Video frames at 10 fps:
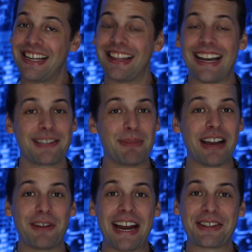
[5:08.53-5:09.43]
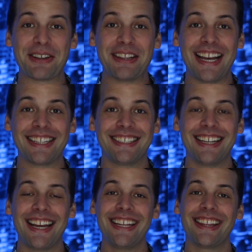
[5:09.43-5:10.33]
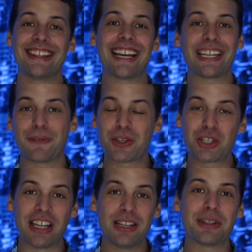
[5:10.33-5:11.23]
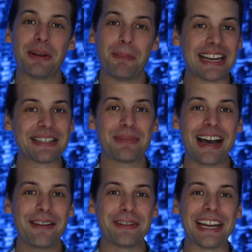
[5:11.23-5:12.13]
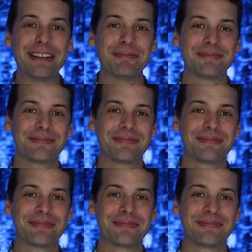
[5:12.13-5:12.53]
That's my rant on that today. Thank you for chilling with the Mason Pot fam.